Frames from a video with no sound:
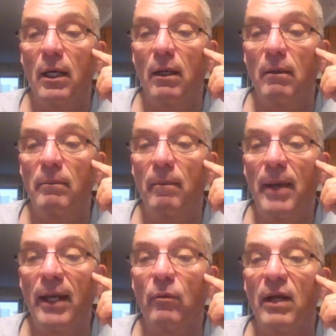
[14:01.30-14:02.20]
um,
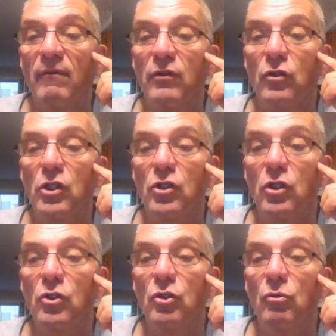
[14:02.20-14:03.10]
make whatever
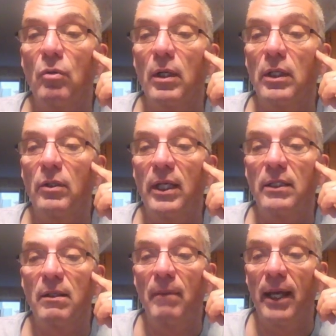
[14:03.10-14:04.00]
decisions you, you
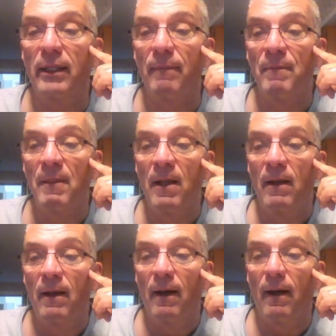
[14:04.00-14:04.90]
need to make.
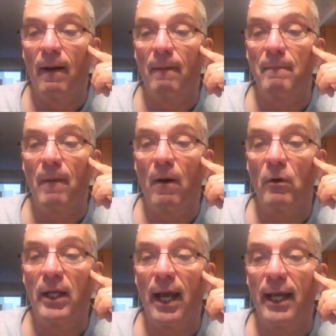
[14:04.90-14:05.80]
Um,
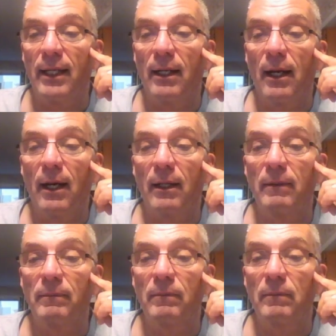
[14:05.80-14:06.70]
okay. Uh,